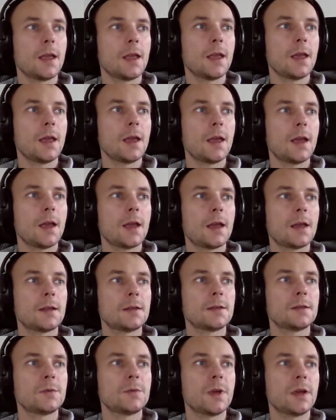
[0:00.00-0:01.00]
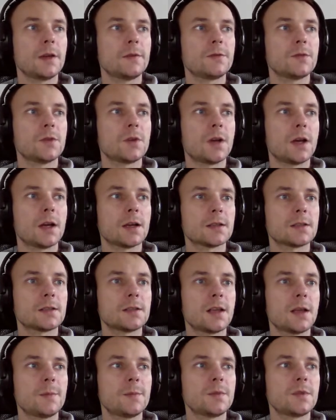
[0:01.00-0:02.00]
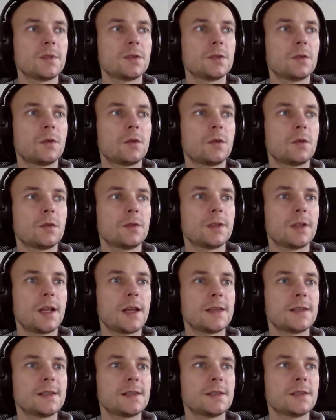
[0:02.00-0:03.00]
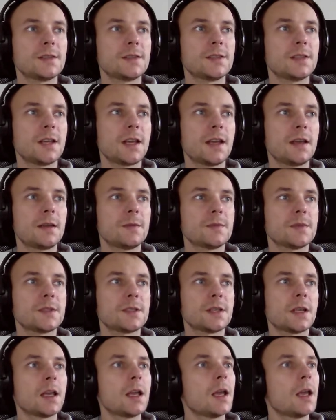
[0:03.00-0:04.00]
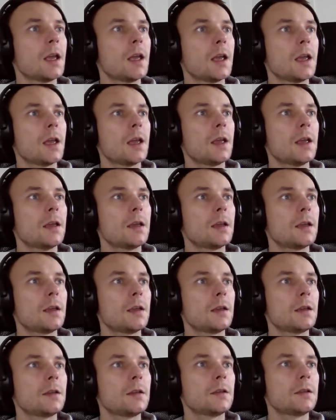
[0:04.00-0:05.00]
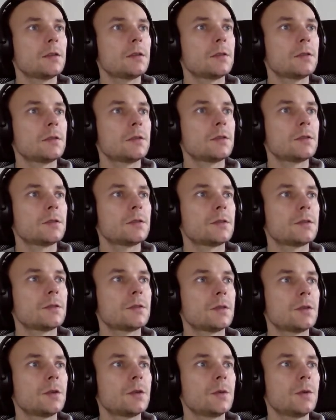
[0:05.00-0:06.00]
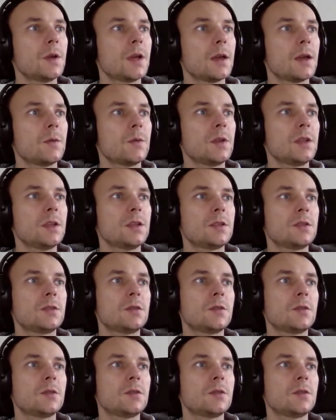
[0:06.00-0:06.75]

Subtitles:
and we have to accept all the license terms. And okay, we need to